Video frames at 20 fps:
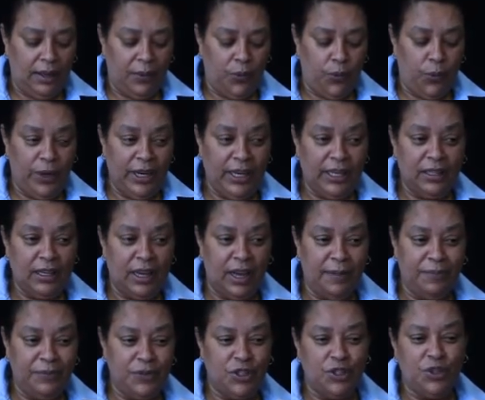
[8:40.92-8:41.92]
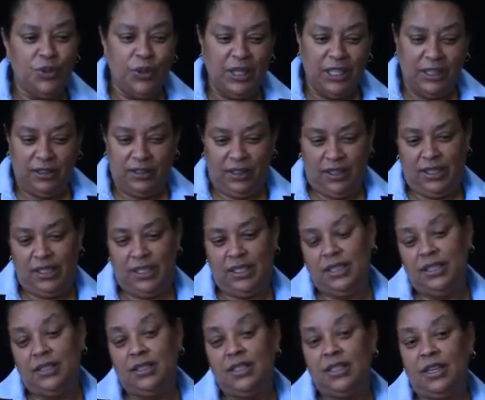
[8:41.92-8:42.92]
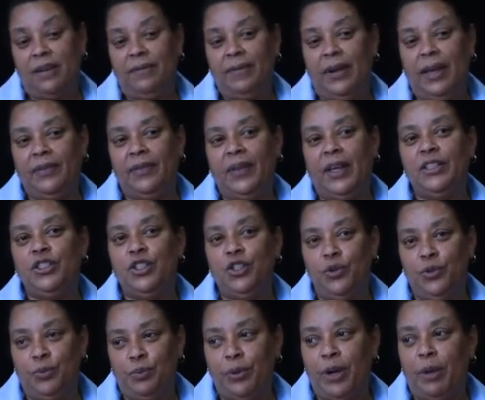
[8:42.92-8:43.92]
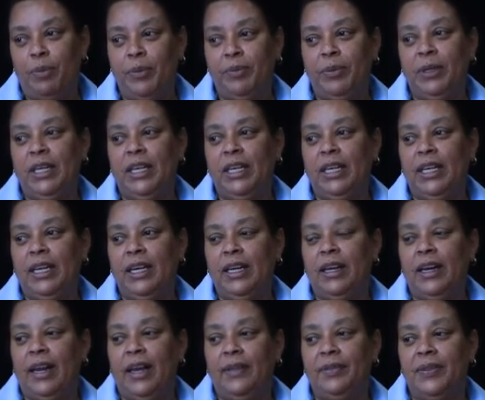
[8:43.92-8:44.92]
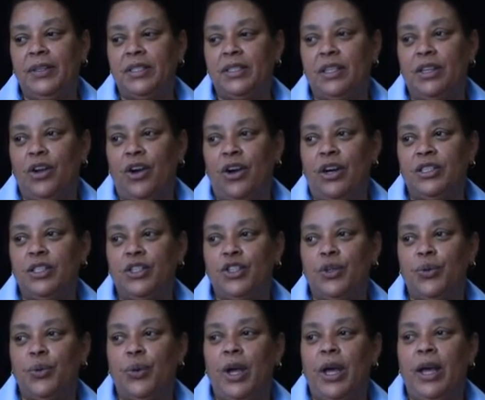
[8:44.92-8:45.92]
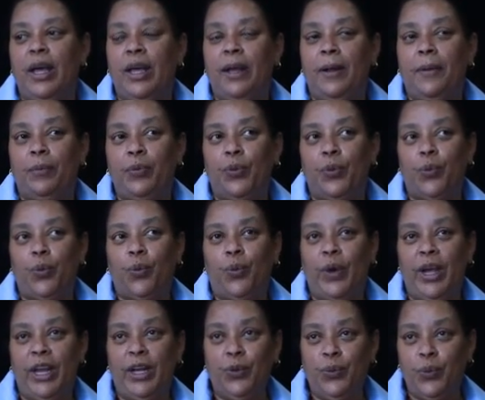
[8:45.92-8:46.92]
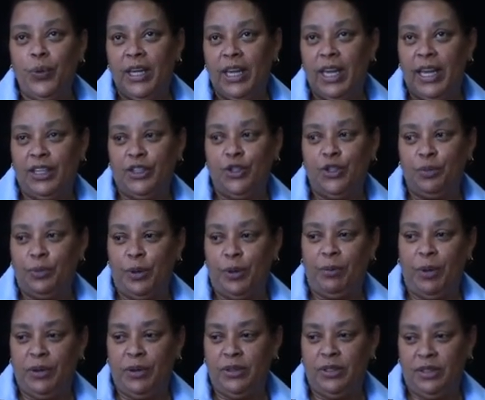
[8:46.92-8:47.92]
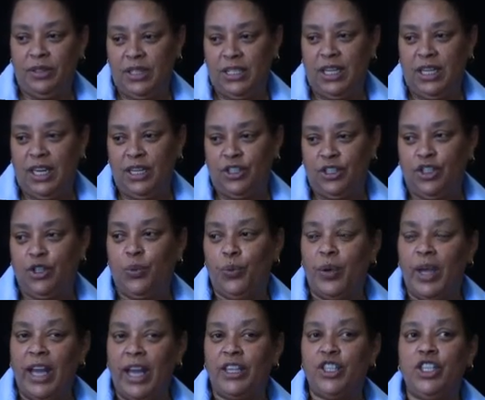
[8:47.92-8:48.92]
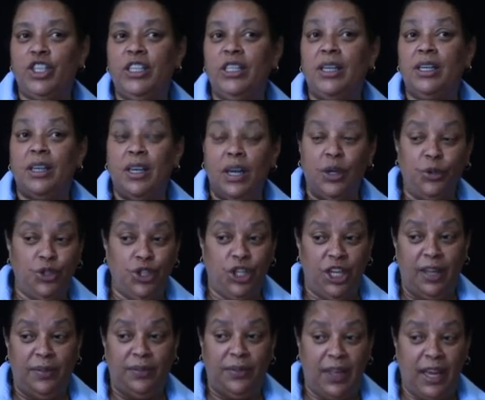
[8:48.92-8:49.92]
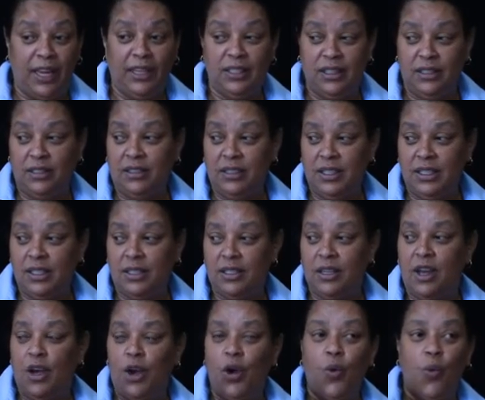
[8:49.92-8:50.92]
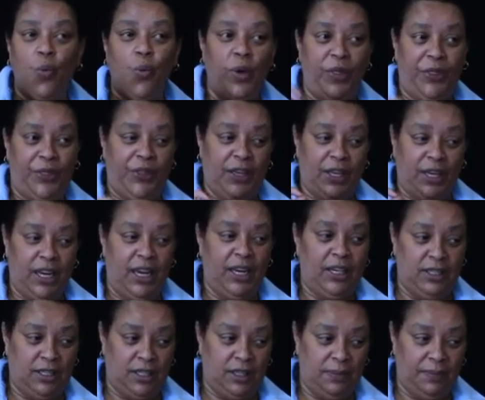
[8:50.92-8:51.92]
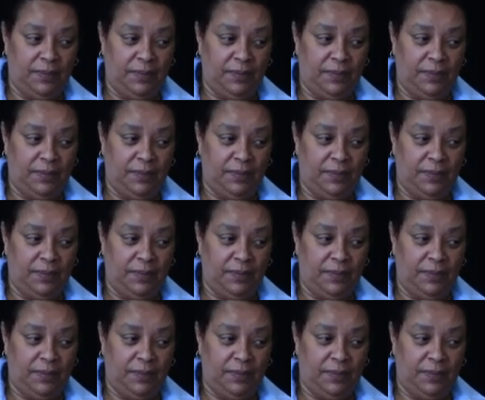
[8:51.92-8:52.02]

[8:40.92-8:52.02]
When it comes to interest and stuff like that, you're probably going to get a client that's going to ask you, when we get to proposal stage, we actually negotiate that interest with the creditor.